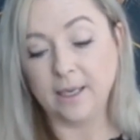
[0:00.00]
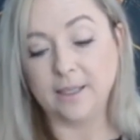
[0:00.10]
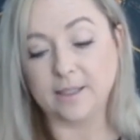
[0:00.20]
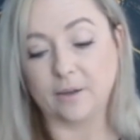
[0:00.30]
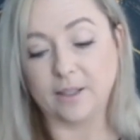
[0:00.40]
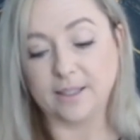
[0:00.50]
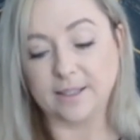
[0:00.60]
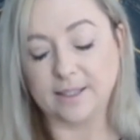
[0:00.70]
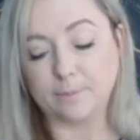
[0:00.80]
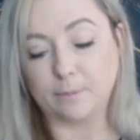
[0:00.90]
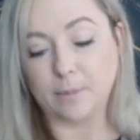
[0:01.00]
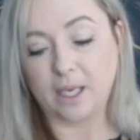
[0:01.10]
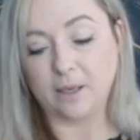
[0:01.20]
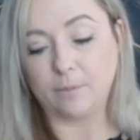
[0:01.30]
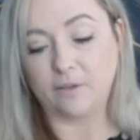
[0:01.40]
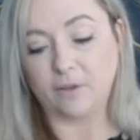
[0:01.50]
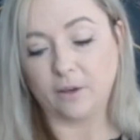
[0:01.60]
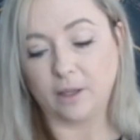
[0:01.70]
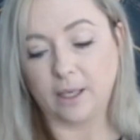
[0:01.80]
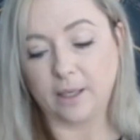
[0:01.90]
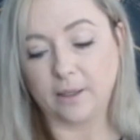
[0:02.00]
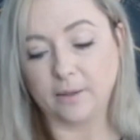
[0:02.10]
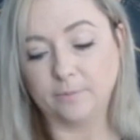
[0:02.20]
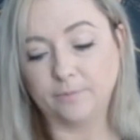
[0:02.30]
So it's making me feel like